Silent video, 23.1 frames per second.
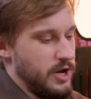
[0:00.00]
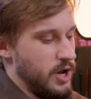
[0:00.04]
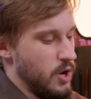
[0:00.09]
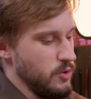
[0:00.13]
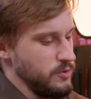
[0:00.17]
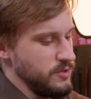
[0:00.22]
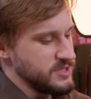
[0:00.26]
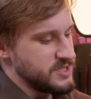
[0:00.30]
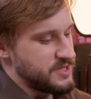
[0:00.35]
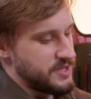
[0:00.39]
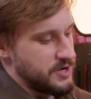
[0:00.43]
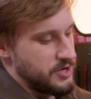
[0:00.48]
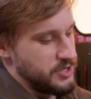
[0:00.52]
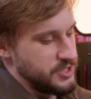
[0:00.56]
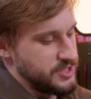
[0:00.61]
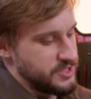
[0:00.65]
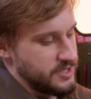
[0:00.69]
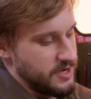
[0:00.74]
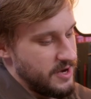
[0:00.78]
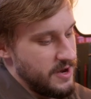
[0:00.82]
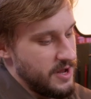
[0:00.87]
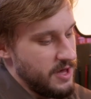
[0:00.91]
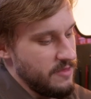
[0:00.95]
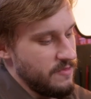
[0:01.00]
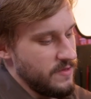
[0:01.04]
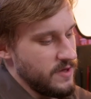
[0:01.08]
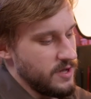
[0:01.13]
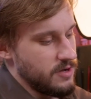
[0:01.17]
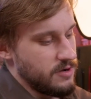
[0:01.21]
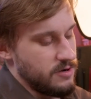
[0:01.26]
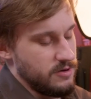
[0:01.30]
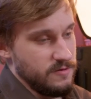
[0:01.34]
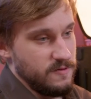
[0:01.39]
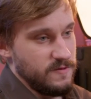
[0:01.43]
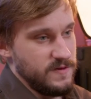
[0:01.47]
Notice there's nothing
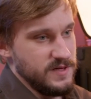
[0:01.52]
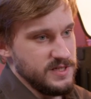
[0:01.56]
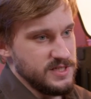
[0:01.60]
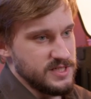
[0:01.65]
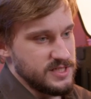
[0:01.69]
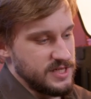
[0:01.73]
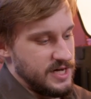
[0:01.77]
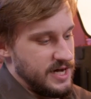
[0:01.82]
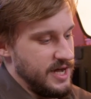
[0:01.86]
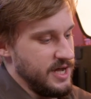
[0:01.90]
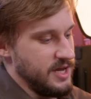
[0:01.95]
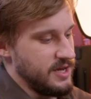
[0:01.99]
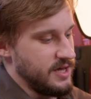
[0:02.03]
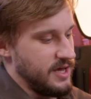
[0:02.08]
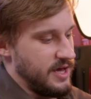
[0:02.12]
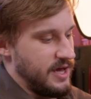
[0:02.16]
on this side